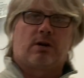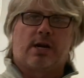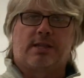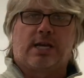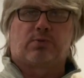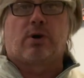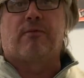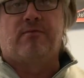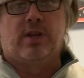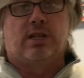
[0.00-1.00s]
All right, that's what
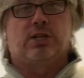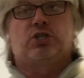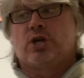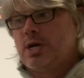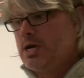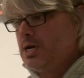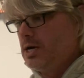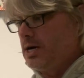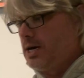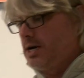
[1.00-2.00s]
our village
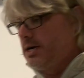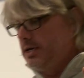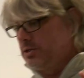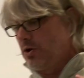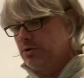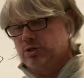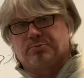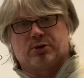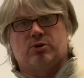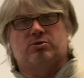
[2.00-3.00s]
uh, is going to
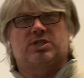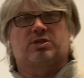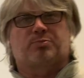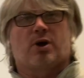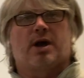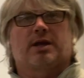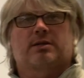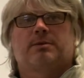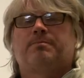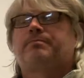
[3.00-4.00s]
produce as a product.